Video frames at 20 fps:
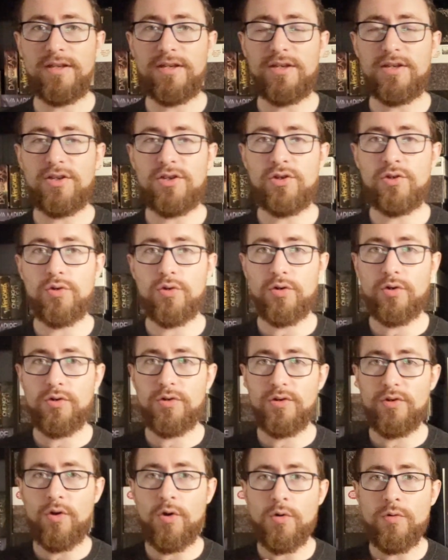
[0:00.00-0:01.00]

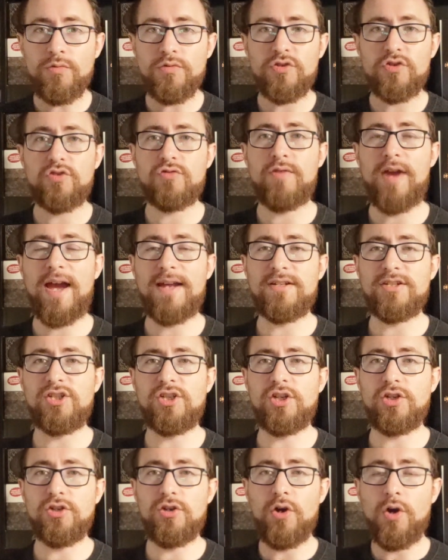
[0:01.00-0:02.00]
your own
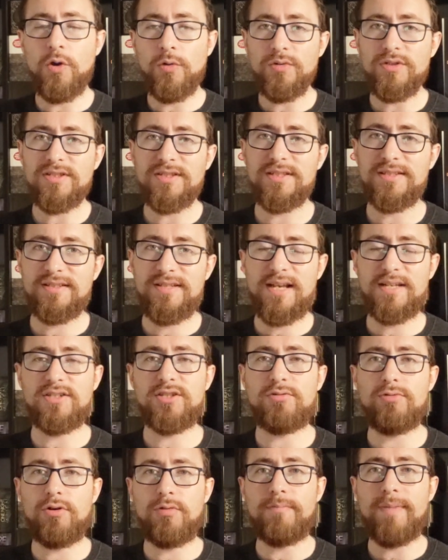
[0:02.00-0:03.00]
strategy and your own success
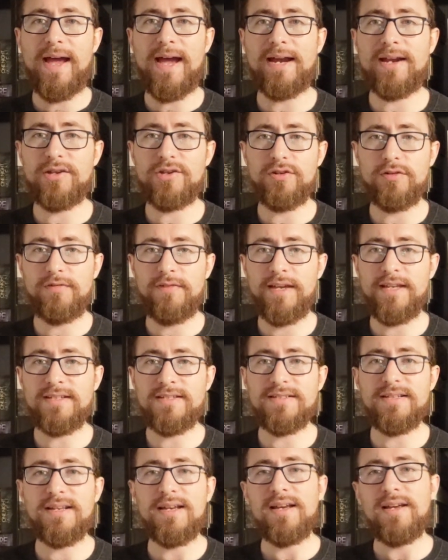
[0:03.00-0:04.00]
thrown back in your
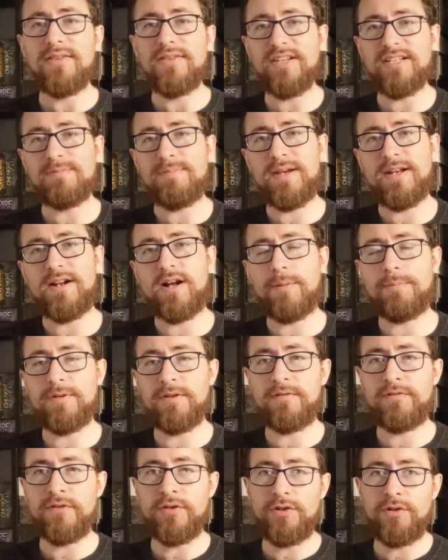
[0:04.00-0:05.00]
face, this may not be
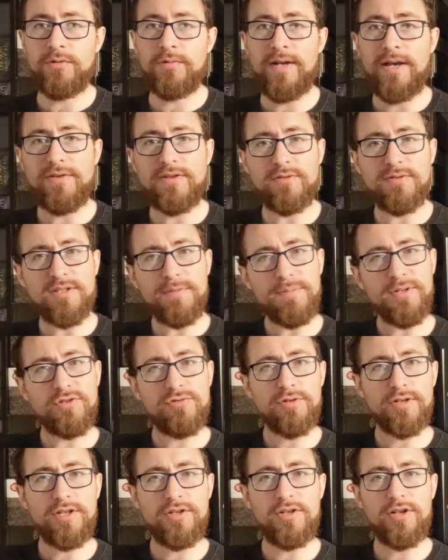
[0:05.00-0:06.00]
for you. Now, this one's a bit
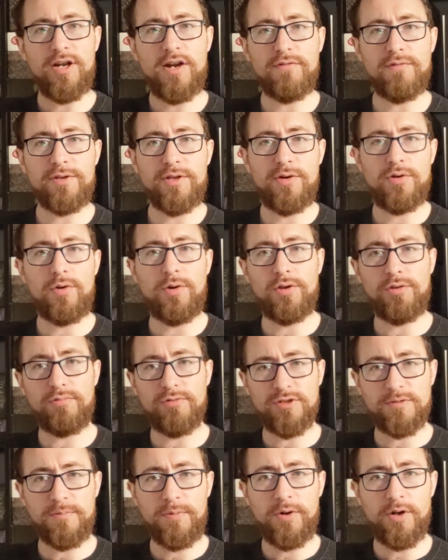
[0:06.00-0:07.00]
tricky to cover without going
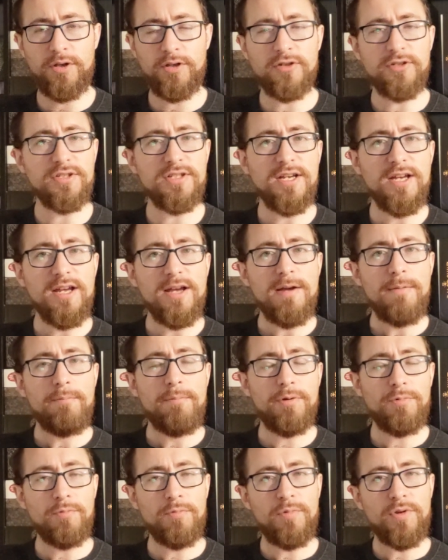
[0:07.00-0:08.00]
through spoilers,
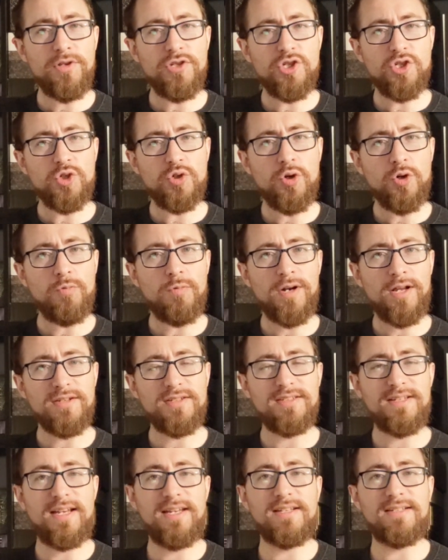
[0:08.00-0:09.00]
but in short, what I'll
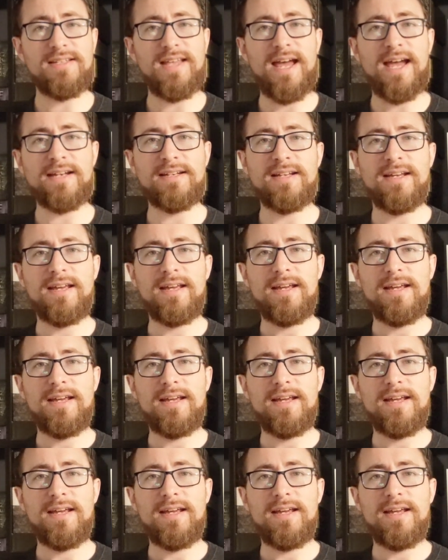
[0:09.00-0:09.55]
say is that